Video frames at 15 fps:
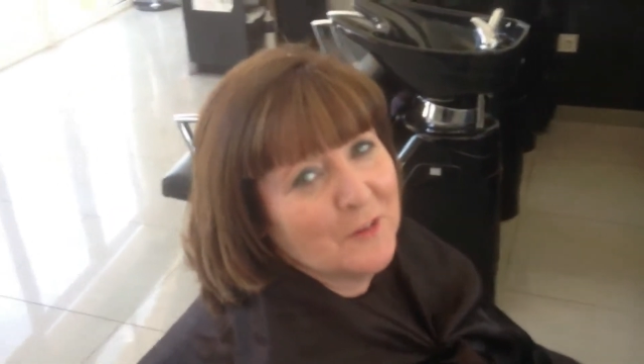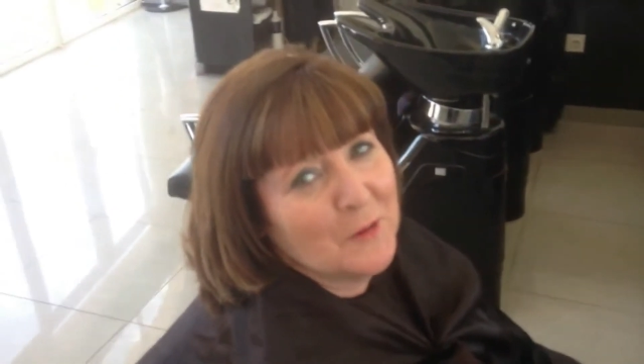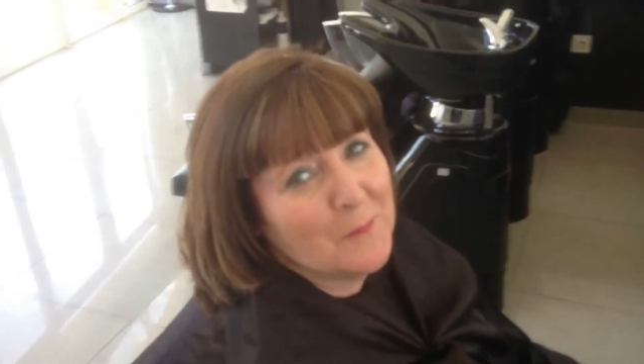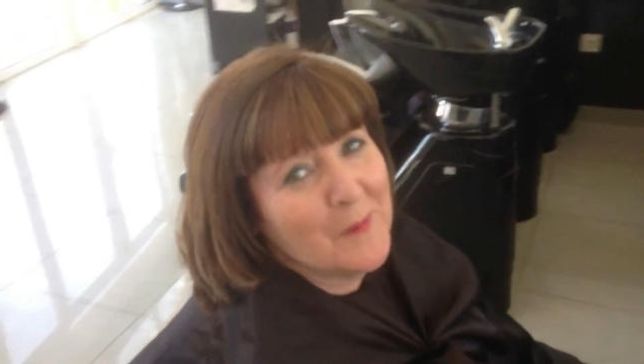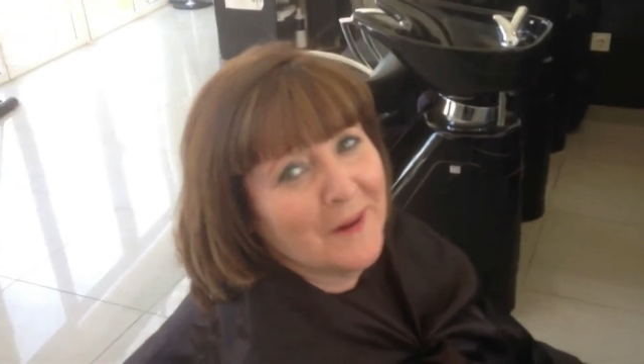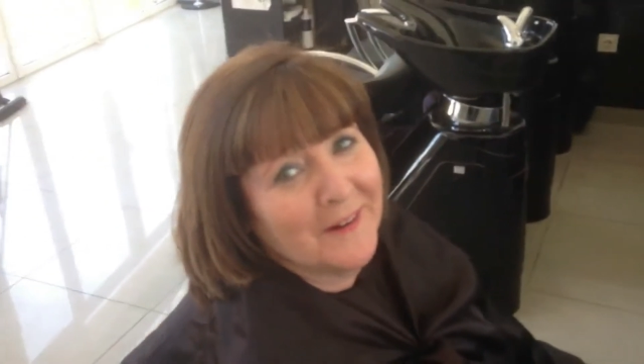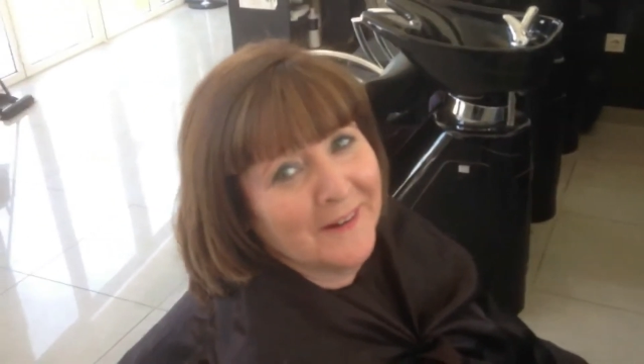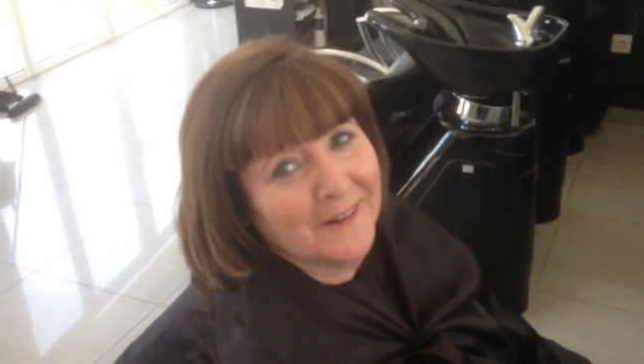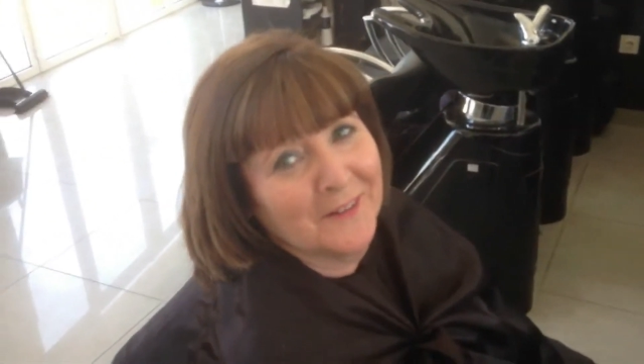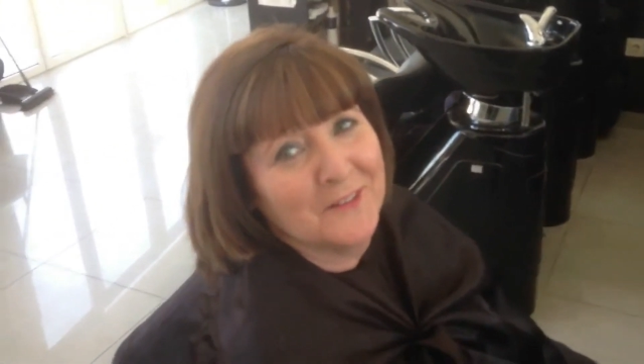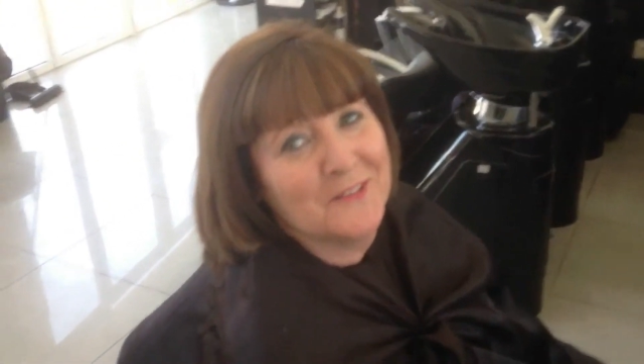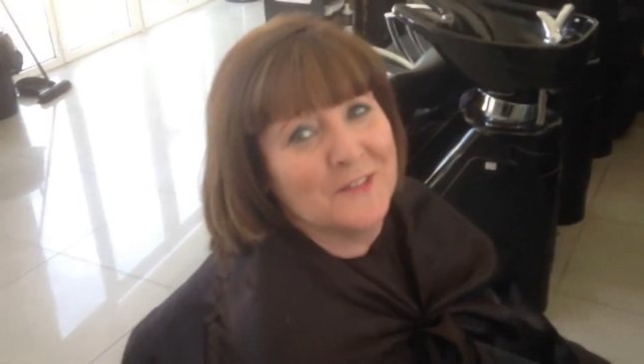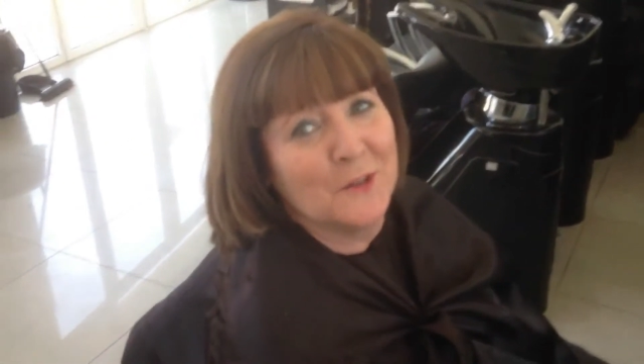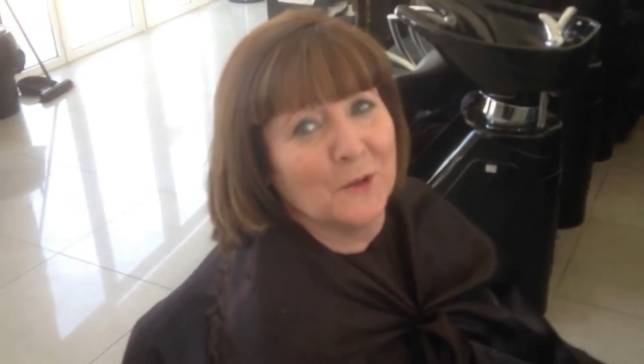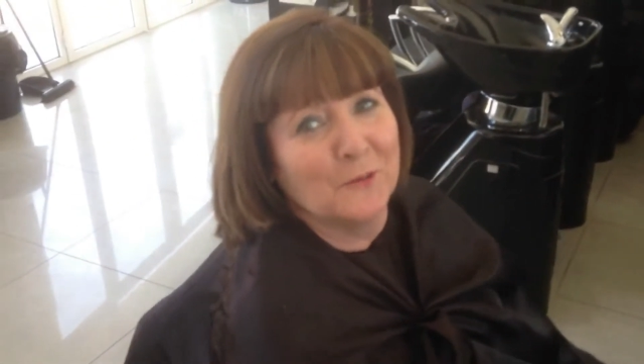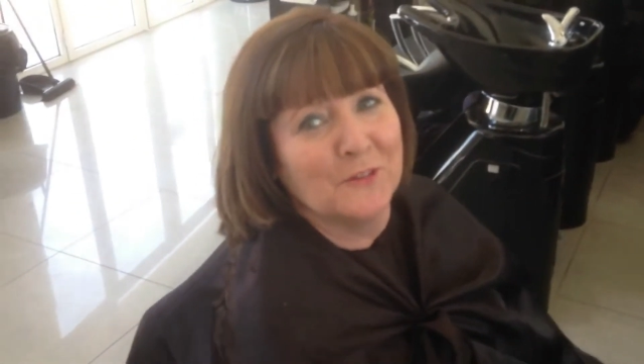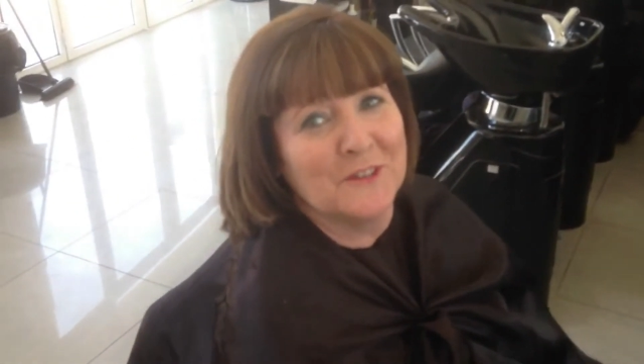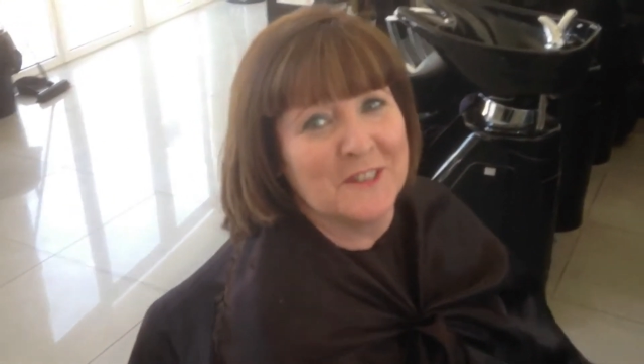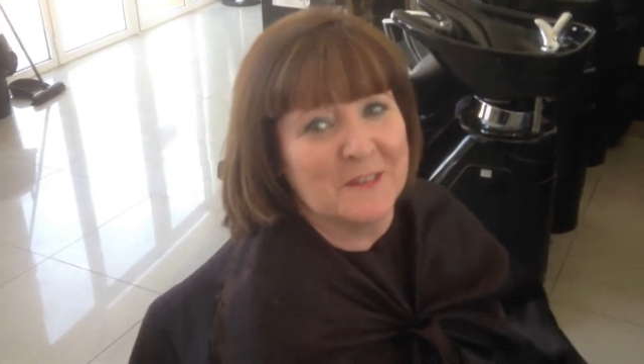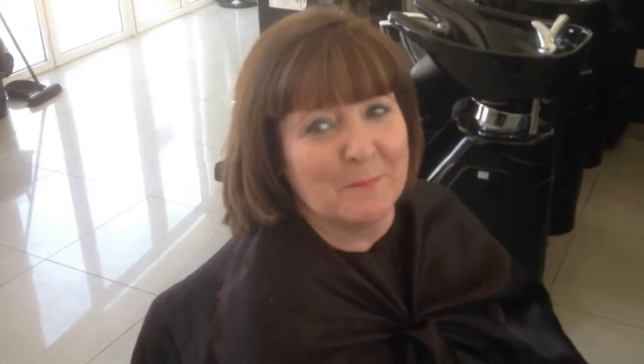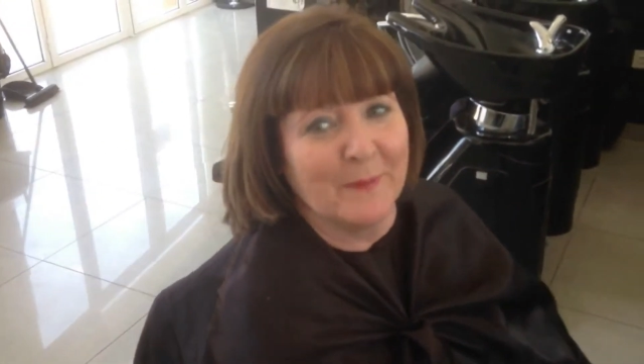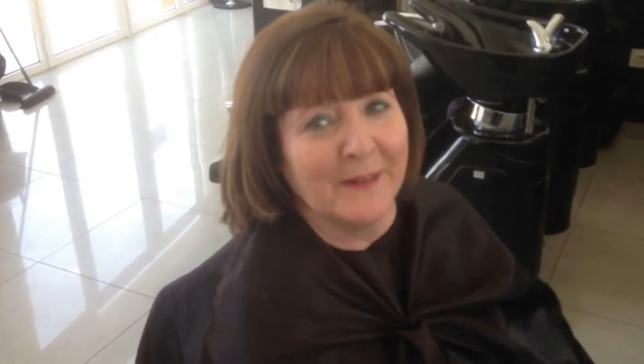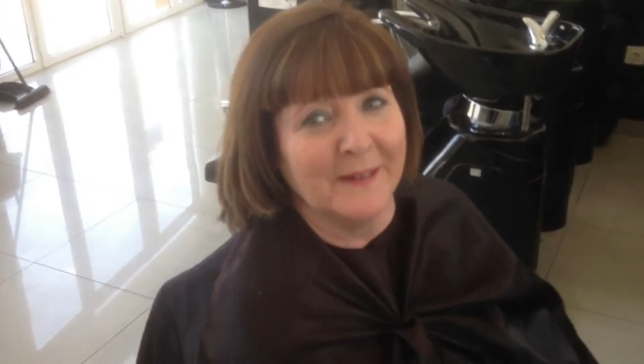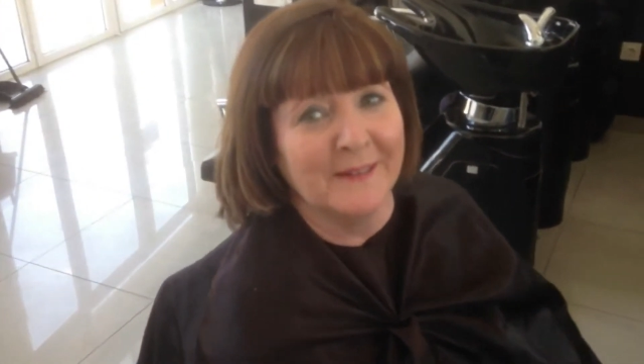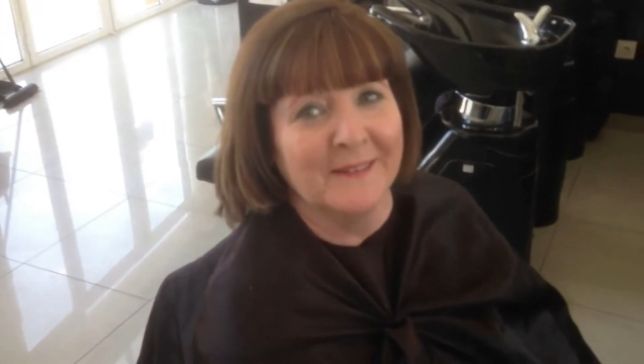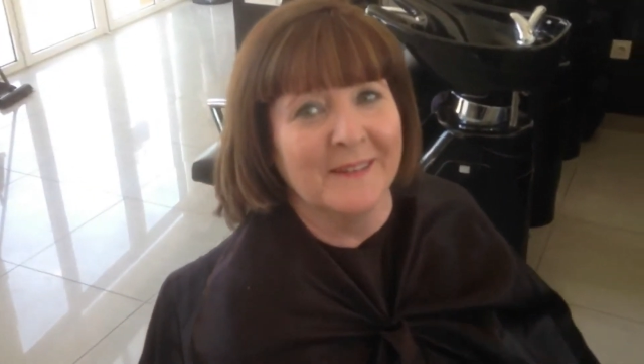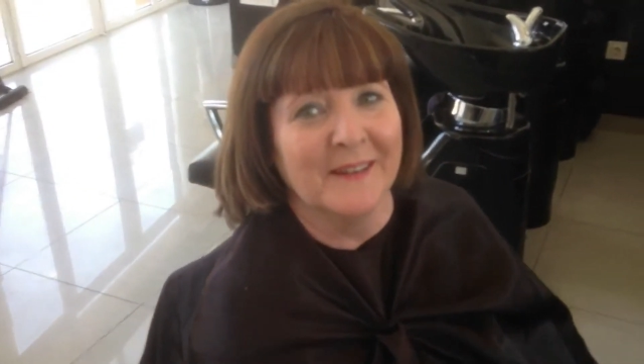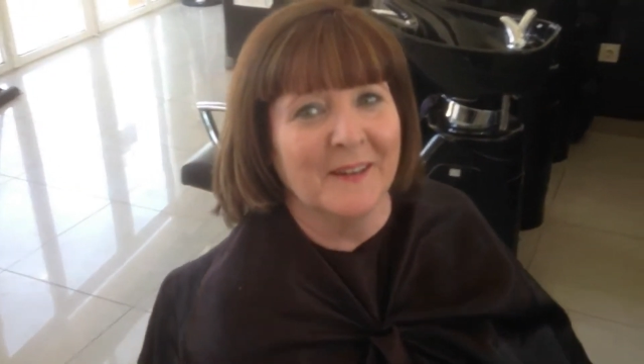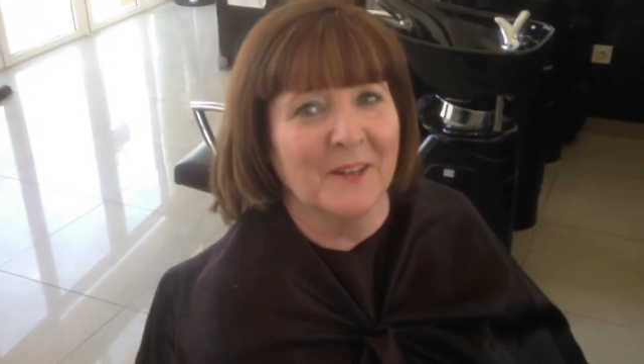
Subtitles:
from Ireland over to Spain,